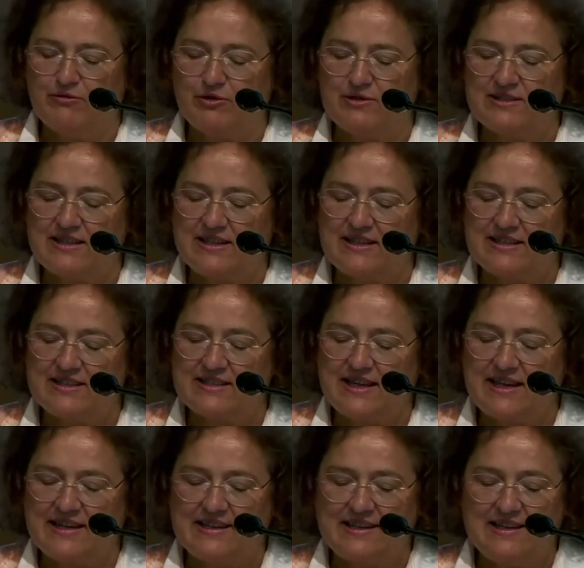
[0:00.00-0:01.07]
than many
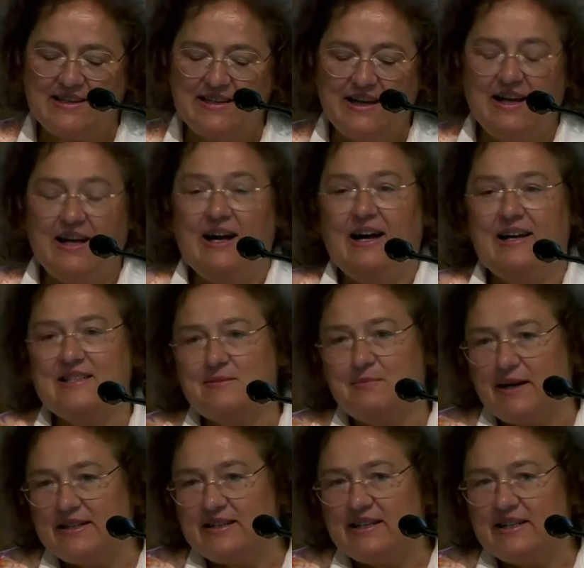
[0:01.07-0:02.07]
modern pedagogues."